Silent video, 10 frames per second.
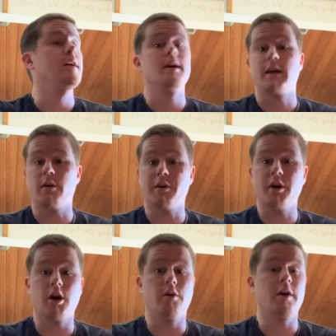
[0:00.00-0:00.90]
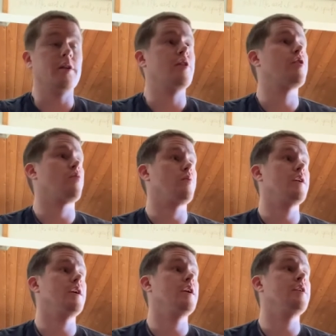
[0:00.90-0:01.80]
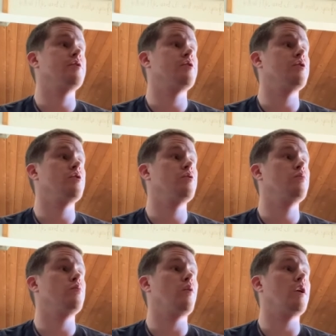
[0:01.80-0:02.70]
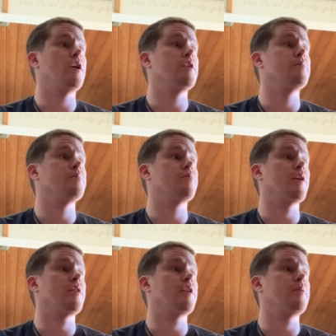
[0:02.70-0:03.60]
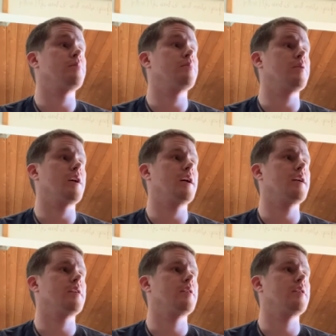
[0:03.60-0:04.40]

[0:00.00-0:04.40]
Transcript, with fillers: here I go. In three, two, one, pressing play.